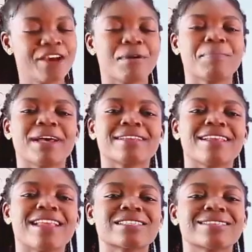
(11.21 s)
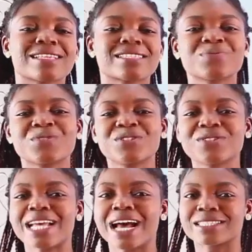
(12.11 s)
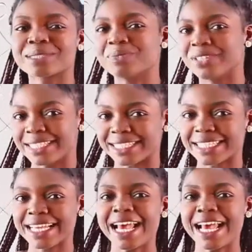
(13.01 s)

Remember in our last lesson we looked at money